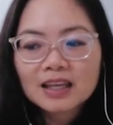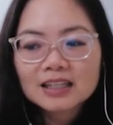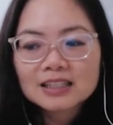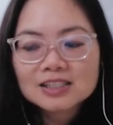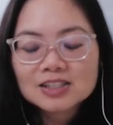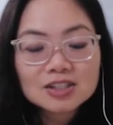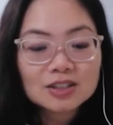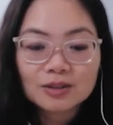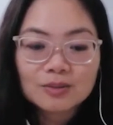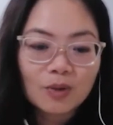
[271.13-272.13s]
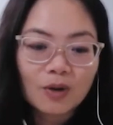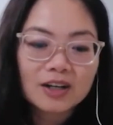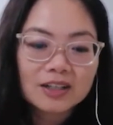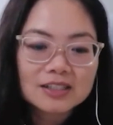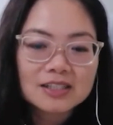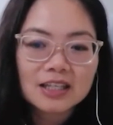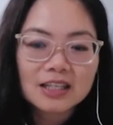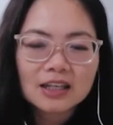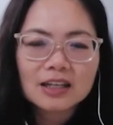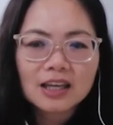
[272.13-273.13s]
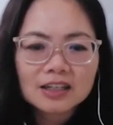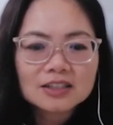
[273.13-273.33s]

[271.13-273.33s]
and just to learn more, because I think, again,